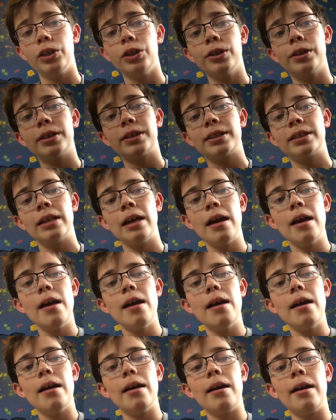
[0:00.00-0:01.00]
looks,
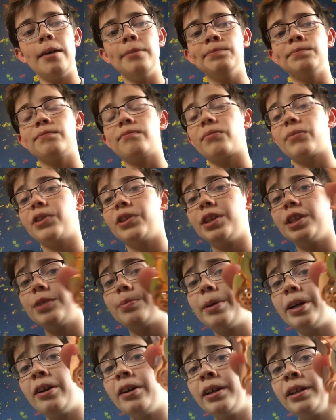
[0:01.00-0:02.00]
these
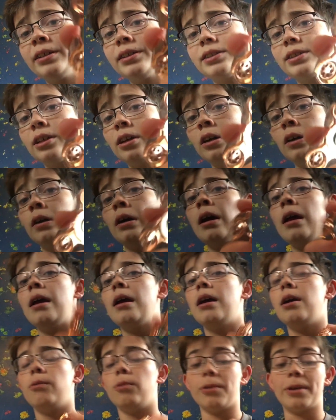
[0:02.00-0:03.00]
bearings. So
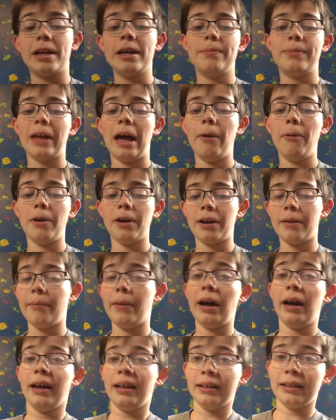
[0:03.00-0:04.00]
we'll keep that one in
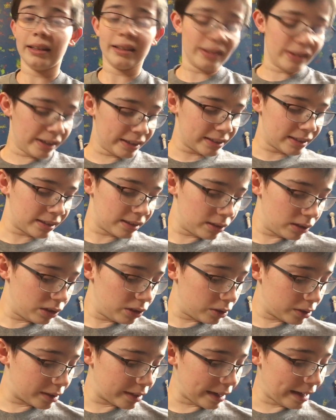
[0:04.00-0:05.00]
mind. And let's
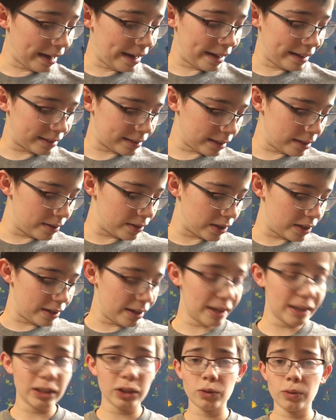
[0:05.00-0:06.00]
look at the
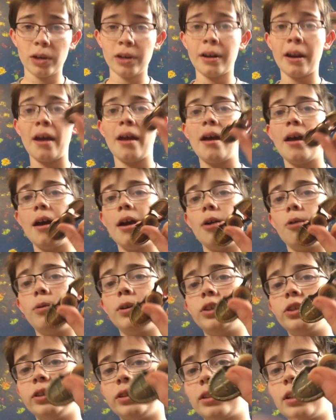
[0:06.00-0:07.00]
next one,
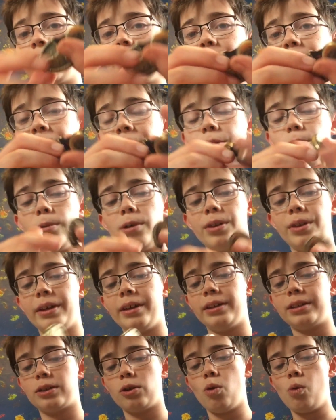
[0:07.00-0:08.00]
which is going to be the one
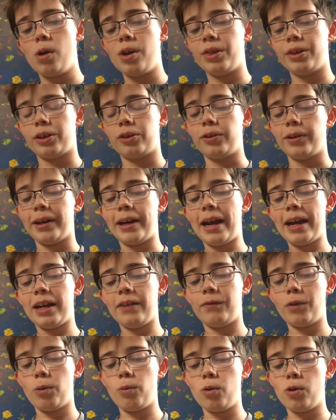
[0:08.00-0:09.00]
that won the
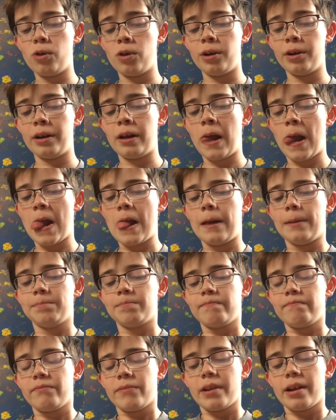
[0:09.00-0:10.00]
Creative Award.
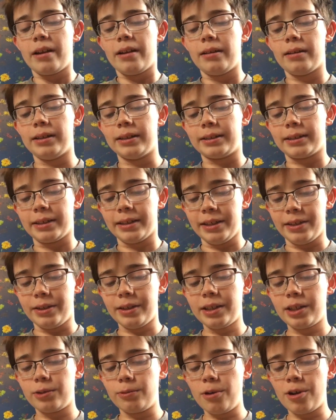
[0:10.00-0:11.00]
Let's see,
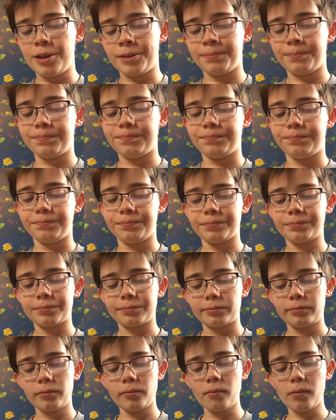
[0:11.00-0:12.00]
this one.
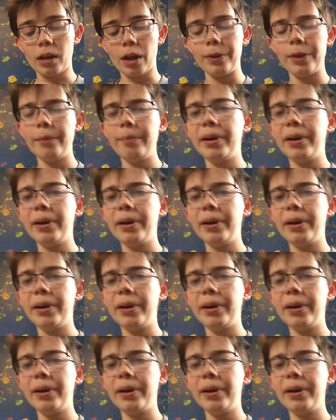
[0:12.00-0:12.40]
The